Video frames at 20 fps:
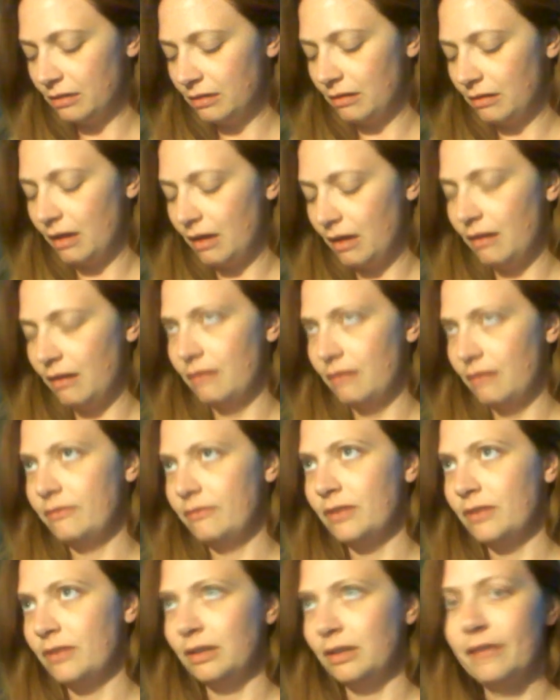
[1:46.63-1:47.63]
of
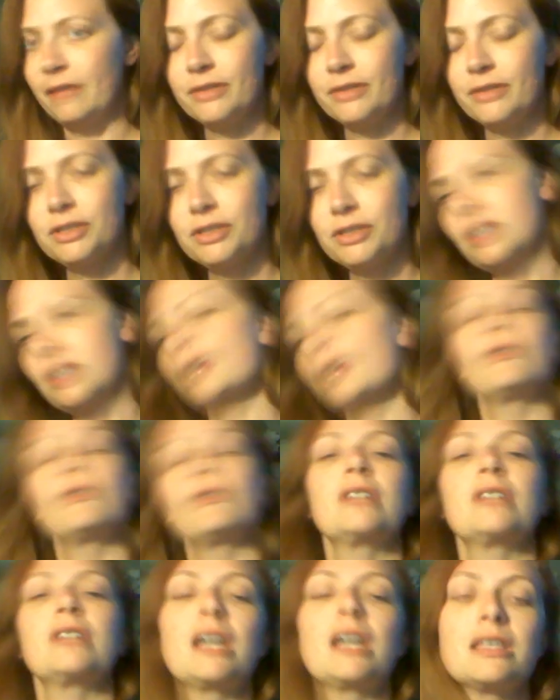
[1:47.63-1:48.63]
the Lovers the other
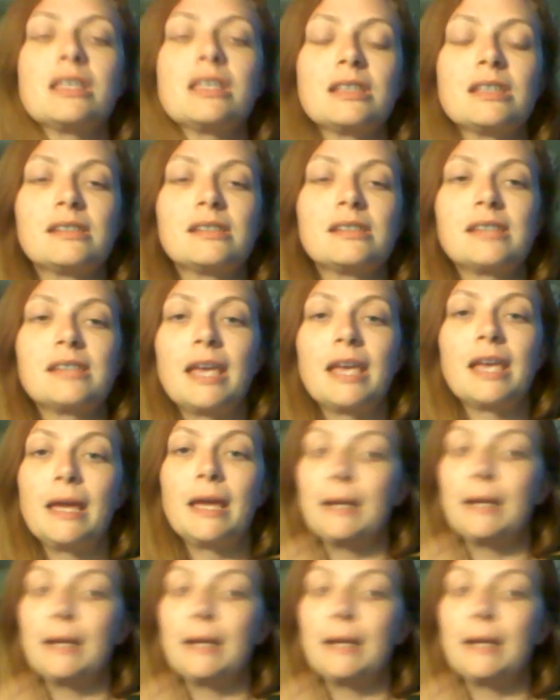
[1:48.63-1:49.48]
day that said,